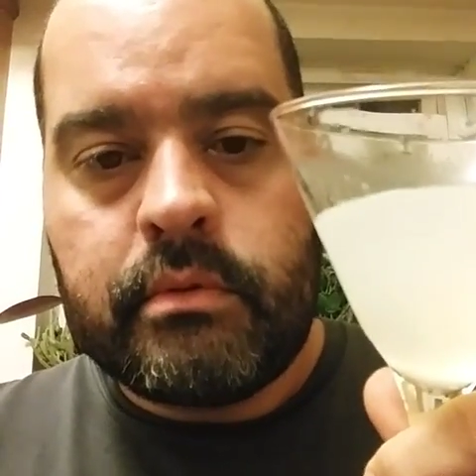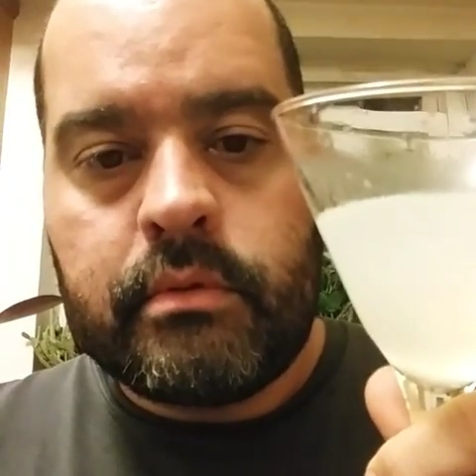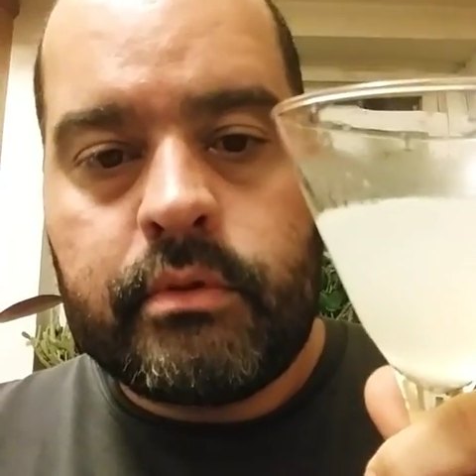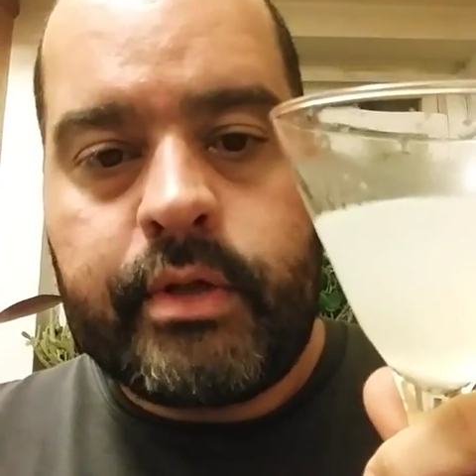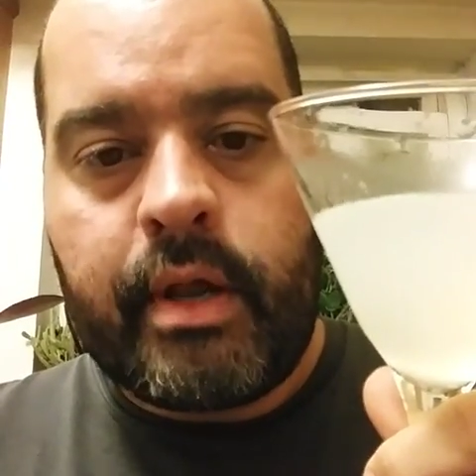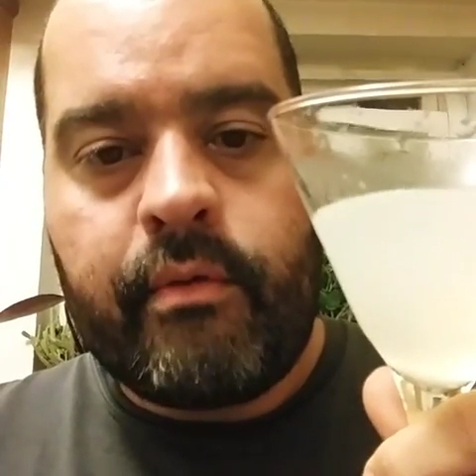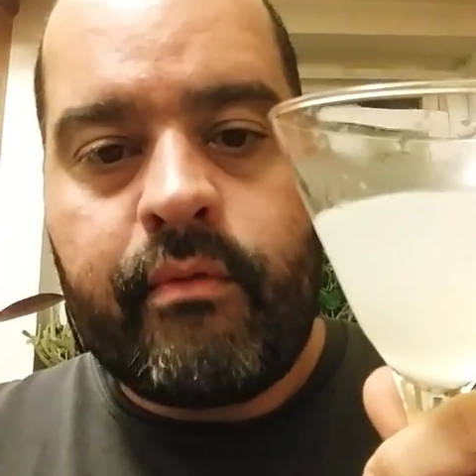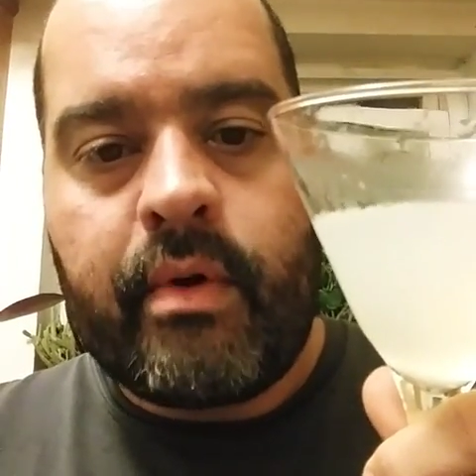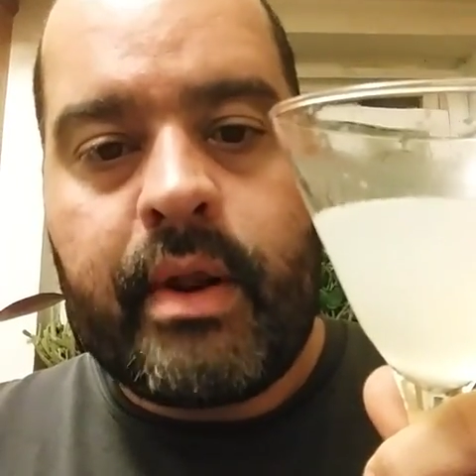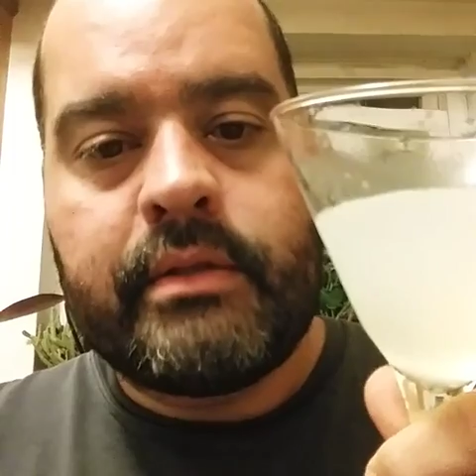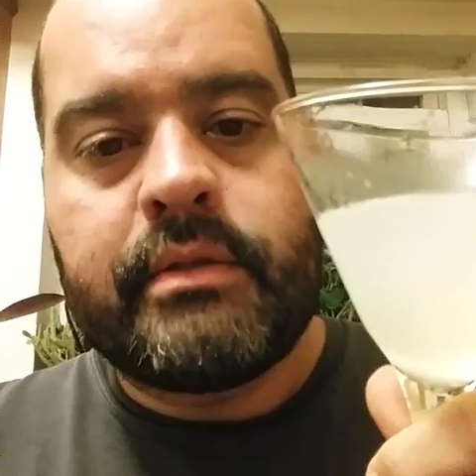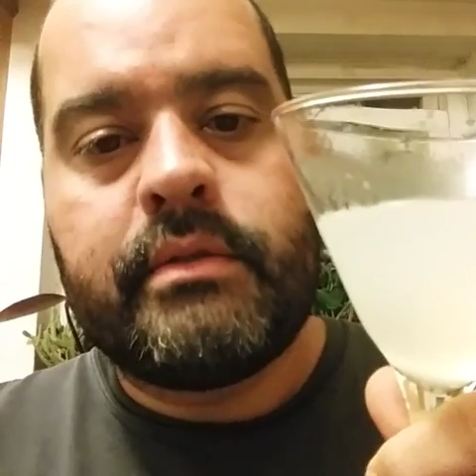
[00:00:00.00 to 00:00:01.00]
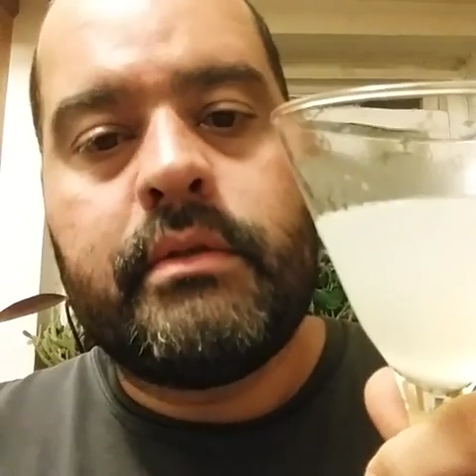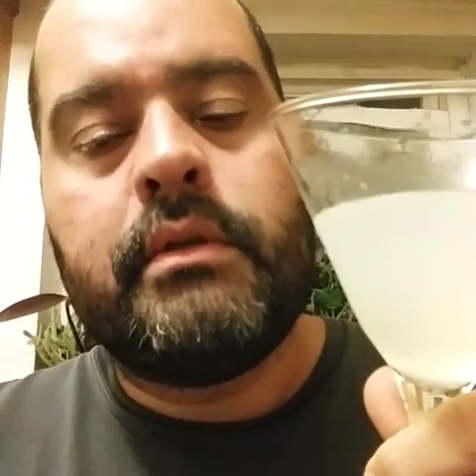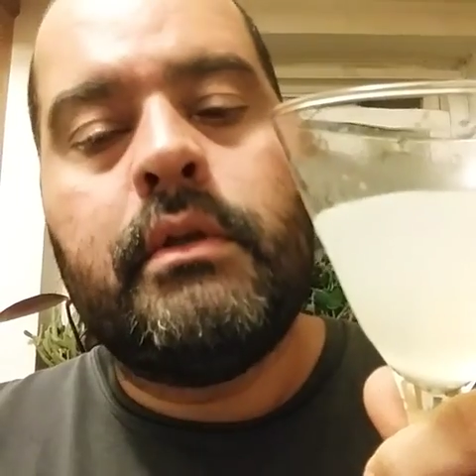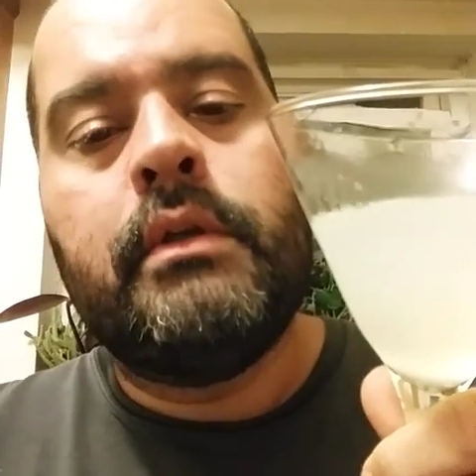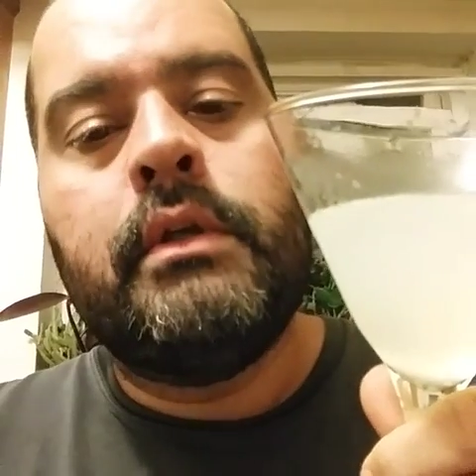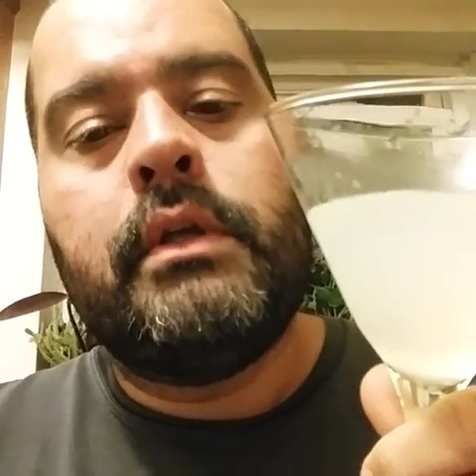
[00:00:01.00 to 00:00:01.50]
shake over ice
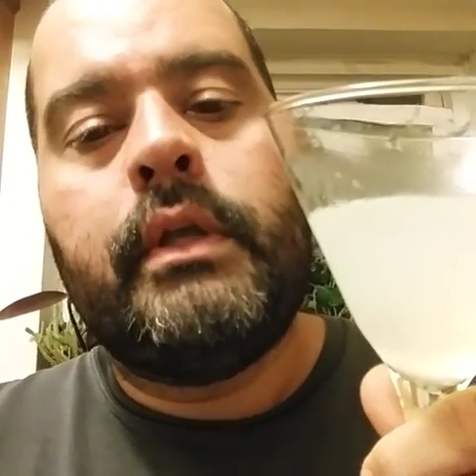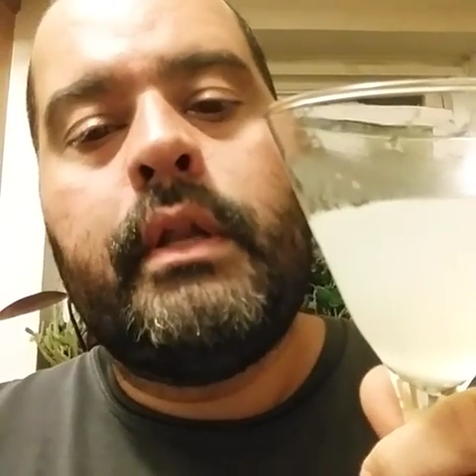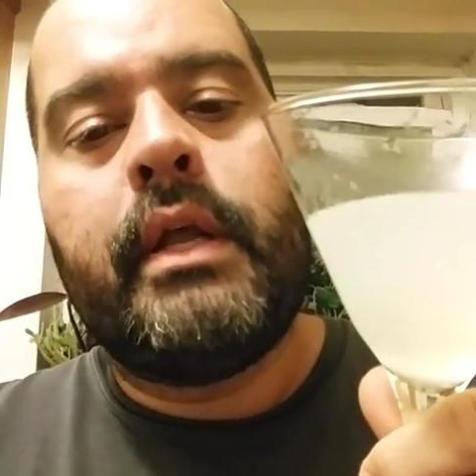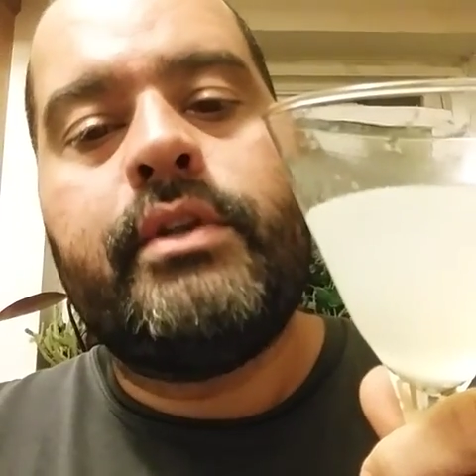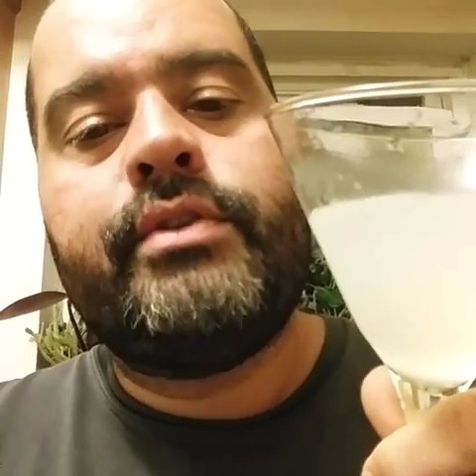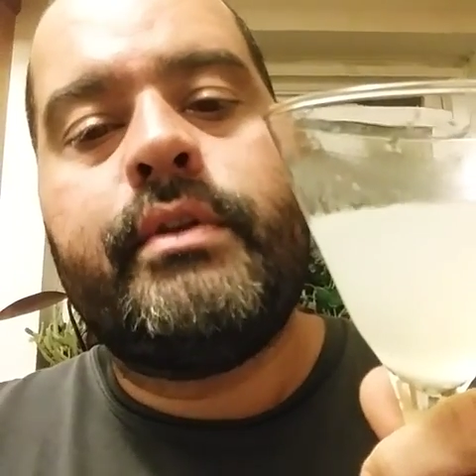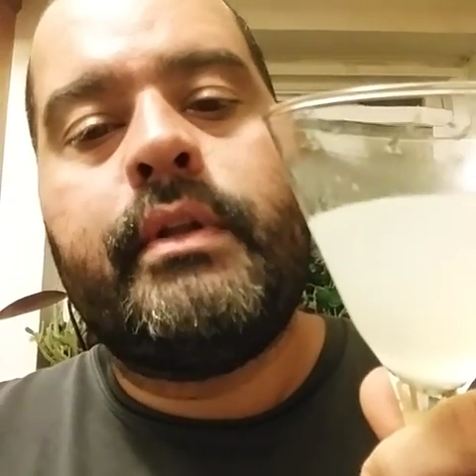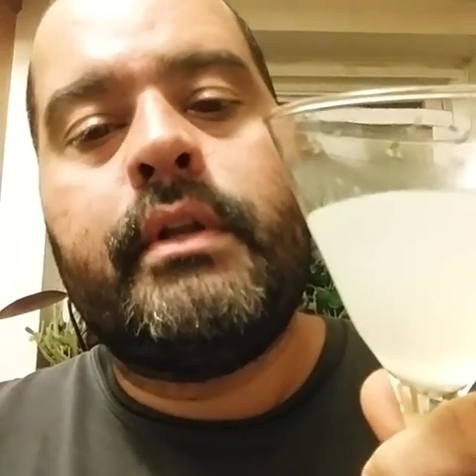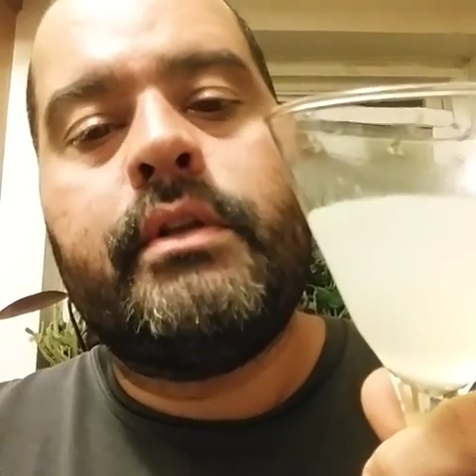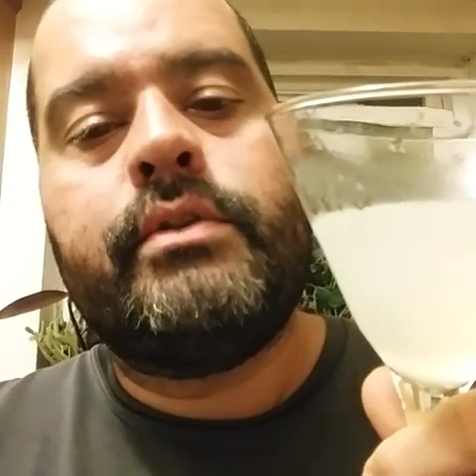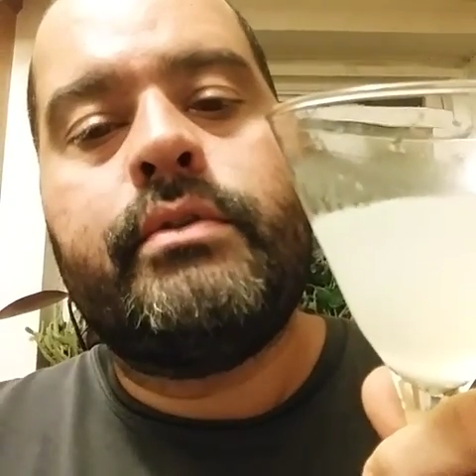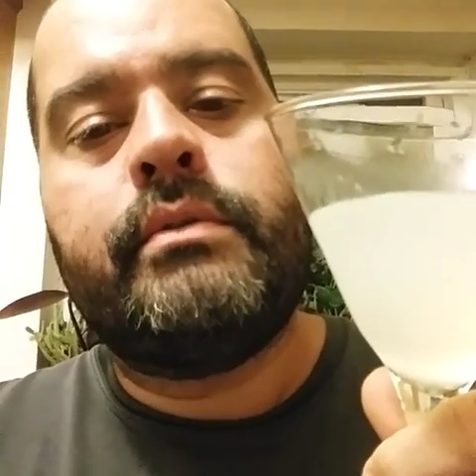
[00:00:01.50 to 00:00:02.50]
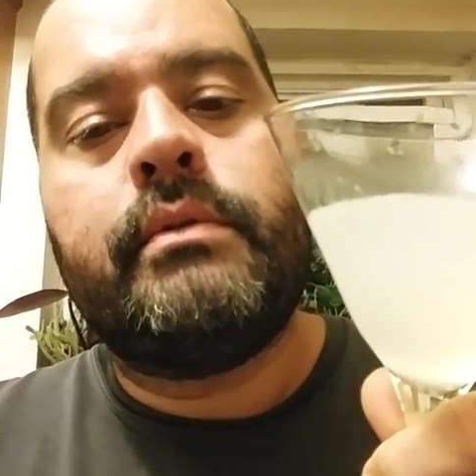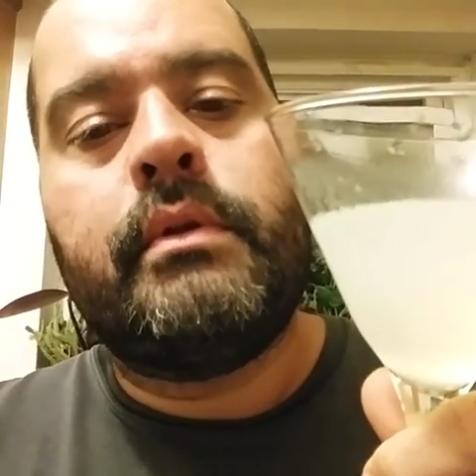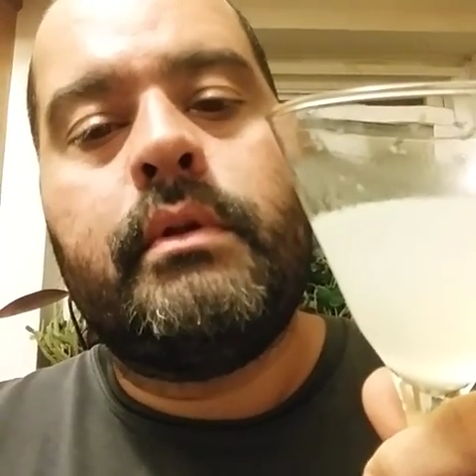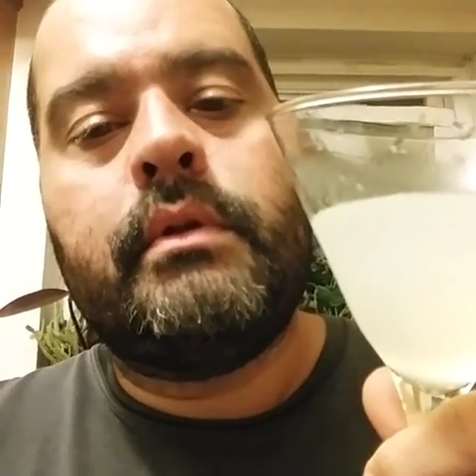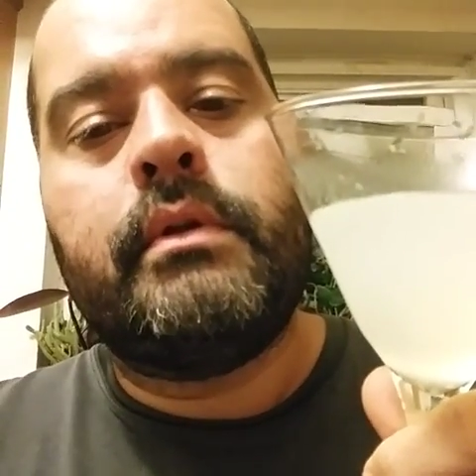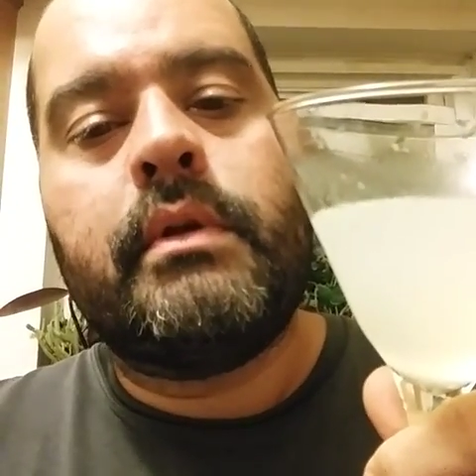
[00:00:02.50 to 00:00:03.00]
in, ice, in, a,
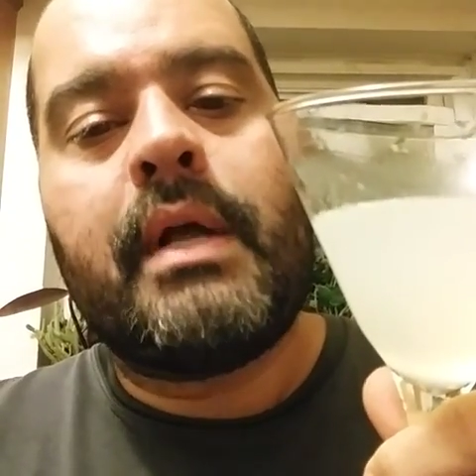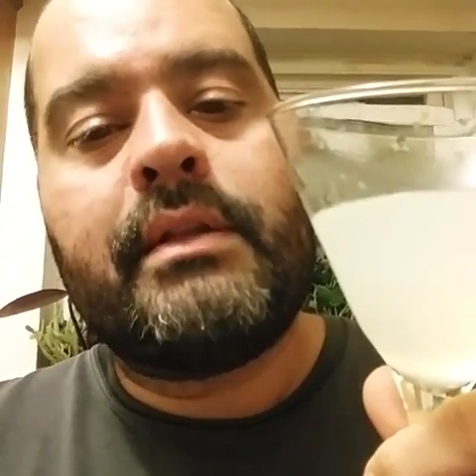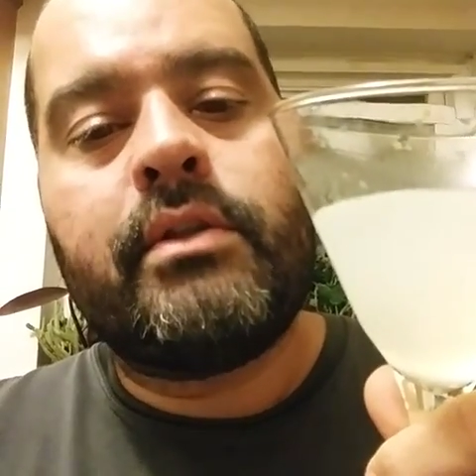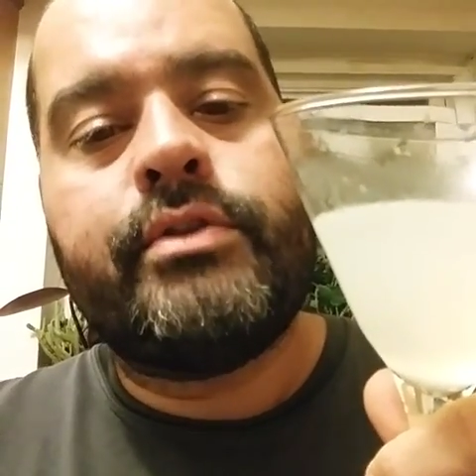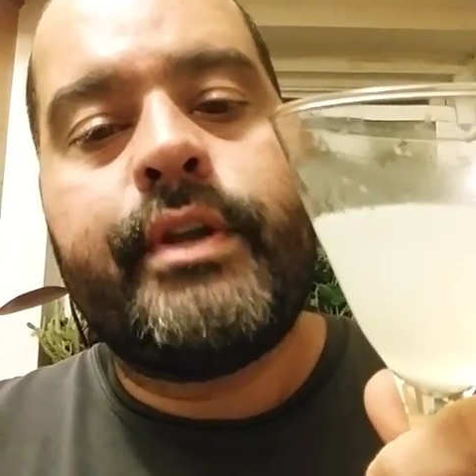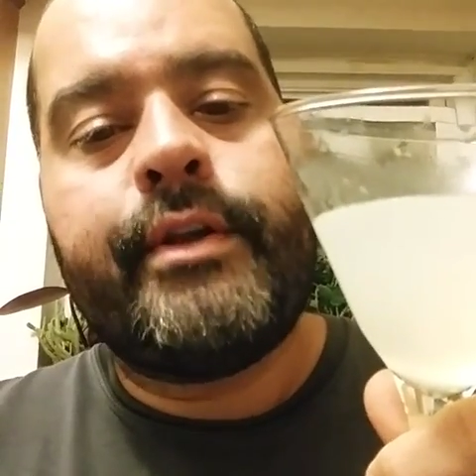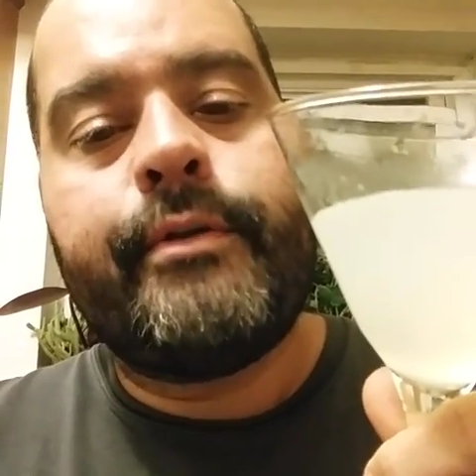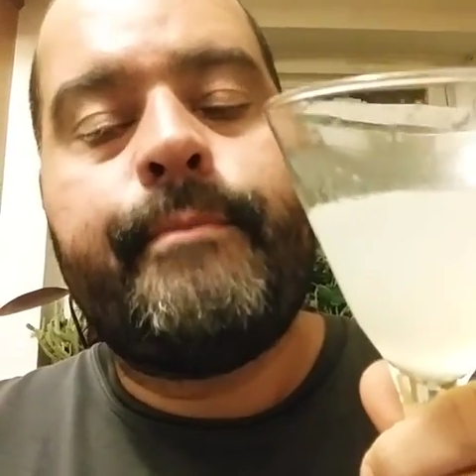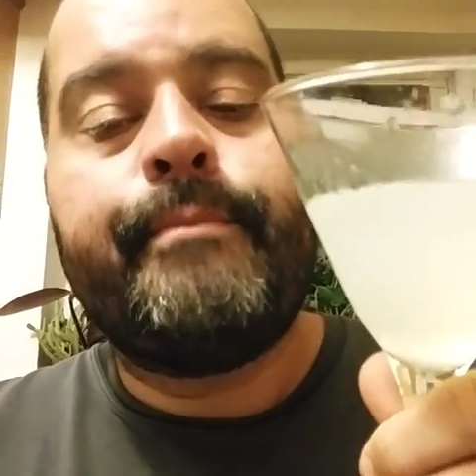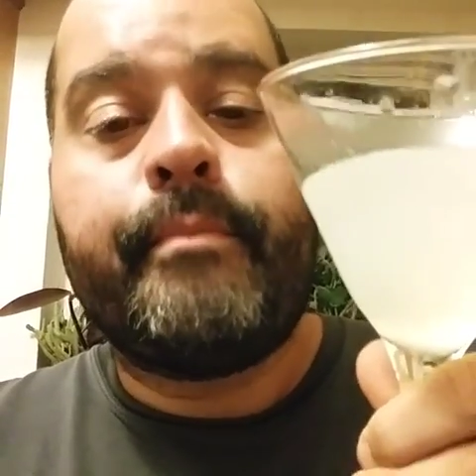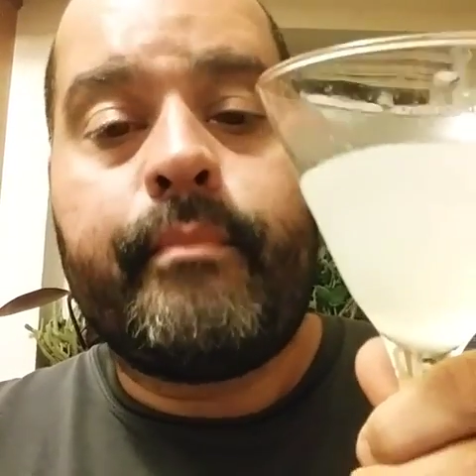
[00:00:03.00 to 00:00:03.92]
in a cocktail shaker,